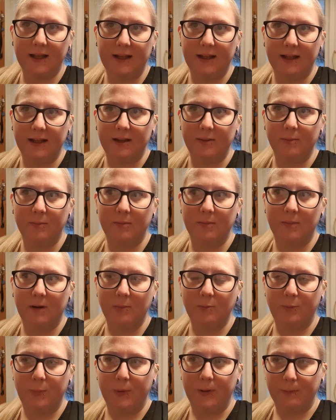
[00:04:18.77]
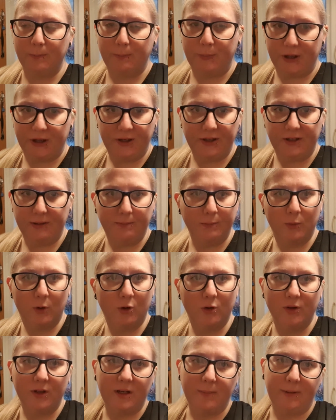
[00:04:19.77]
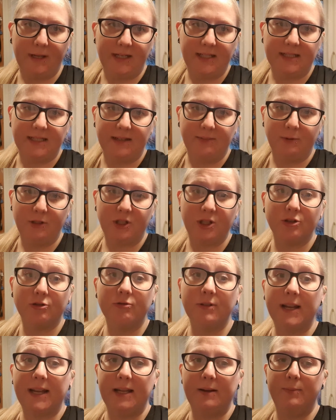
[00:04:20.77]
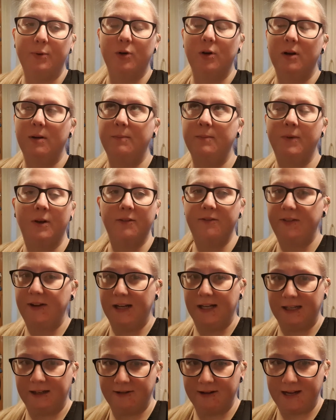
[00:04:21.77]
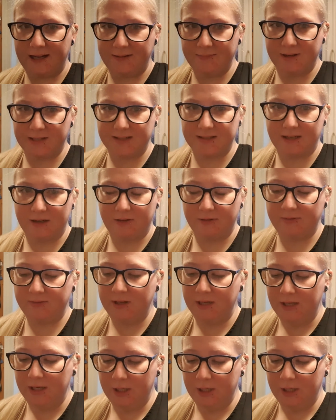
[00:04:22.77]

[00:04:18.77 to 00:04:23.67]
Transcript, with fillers: um, I'm, I'm burning more than I'm eating, which is great, but I'm not feeling great myself.